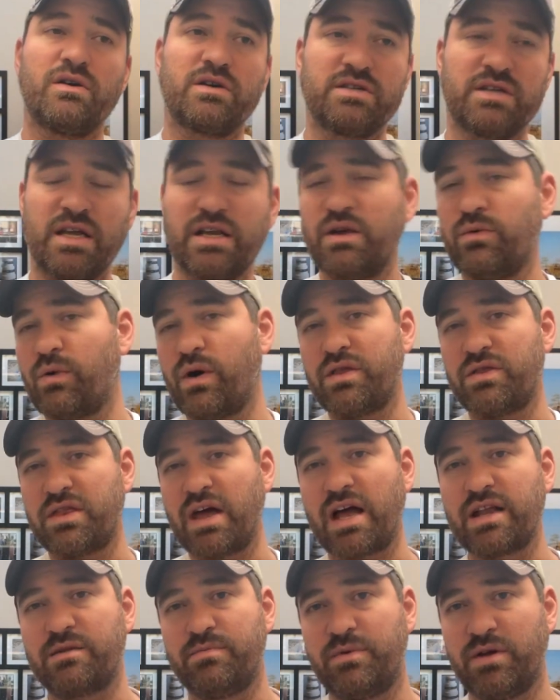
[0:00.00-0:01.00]
because I didn't want
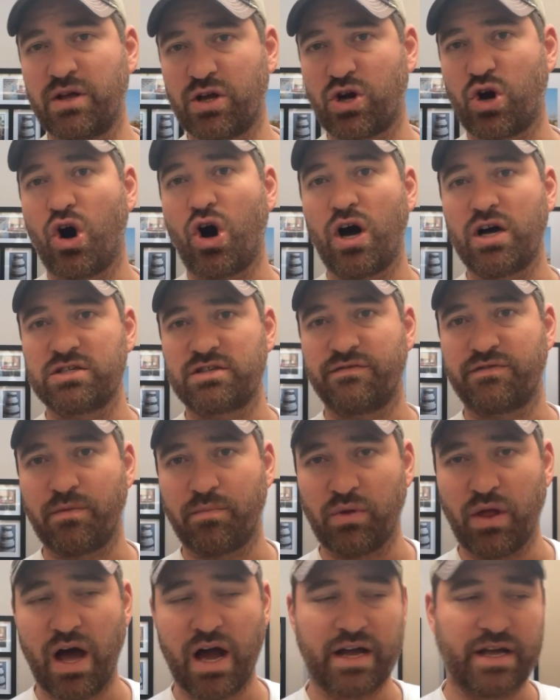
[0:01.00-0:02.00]
that to be the cause of the
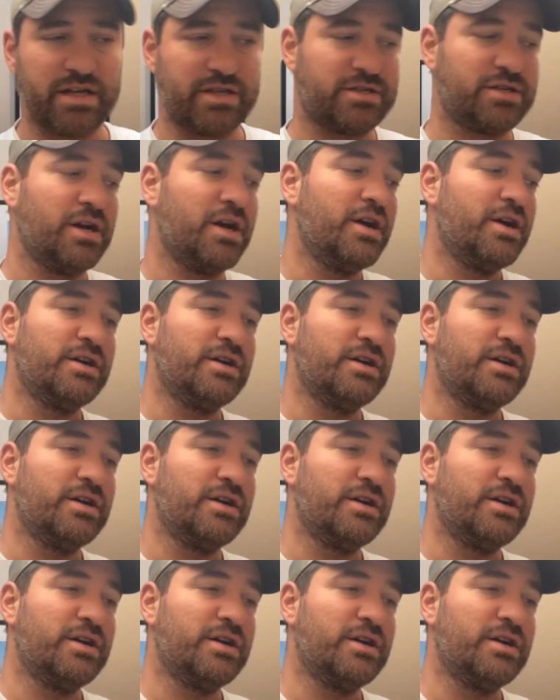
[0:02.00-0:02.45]
blockage.